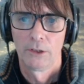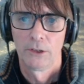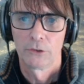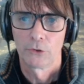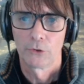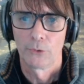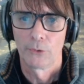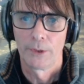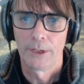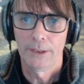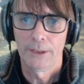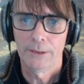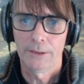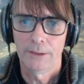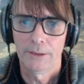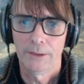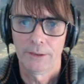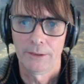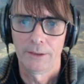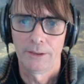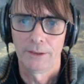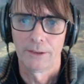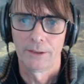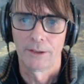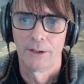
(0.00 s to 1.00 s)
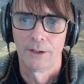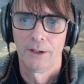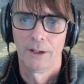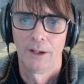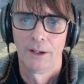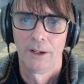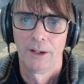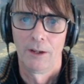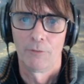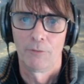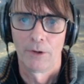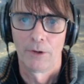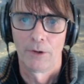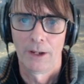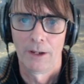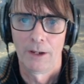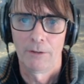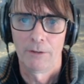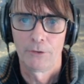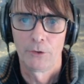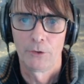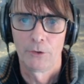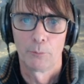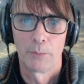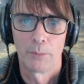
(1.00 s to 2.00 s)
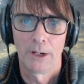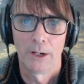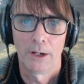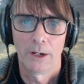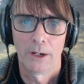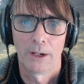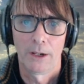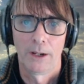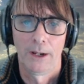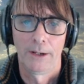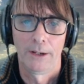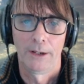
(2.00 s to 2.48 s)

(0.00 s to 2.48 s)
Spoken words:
So you get the idea. If I have the umbrella,